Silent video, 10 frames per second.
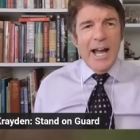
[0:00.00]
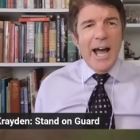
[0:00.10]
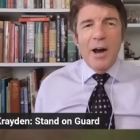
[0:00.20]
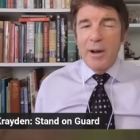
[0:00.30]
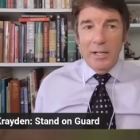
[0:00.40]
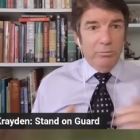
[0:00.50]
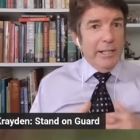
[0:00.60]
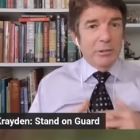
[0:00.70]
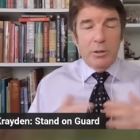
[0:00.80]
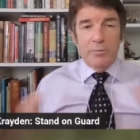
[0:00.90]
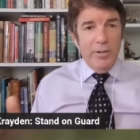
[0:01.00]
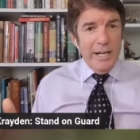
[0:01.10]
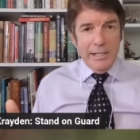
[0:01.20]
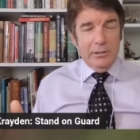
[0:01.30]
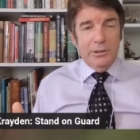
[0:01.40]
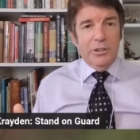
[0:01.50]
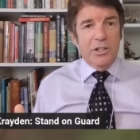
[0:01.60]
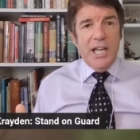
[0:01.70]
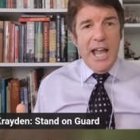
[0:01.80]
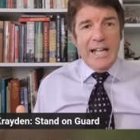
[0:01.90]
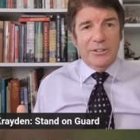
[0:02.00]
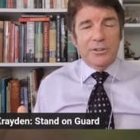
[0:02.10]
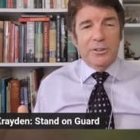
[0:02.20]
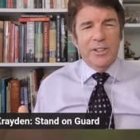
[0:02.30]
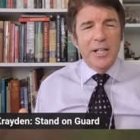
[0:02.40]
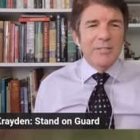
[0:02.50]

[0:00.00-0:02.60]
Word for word: how electric vehicles are the answer.